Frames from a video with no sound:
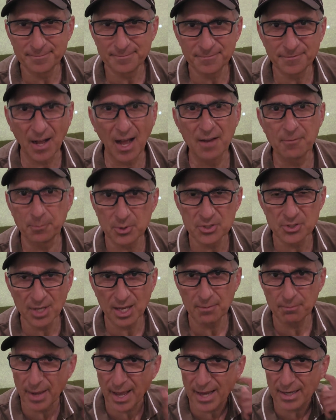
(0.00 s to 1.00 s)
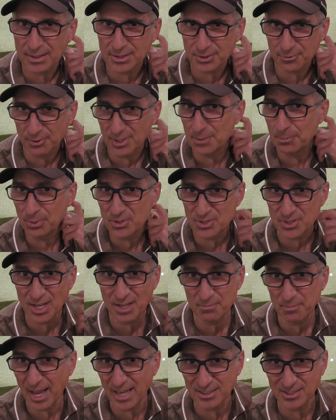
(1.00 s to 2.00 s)
5% max,
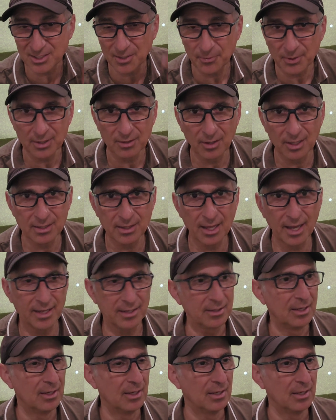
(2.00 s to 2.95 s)
3% max, something like that,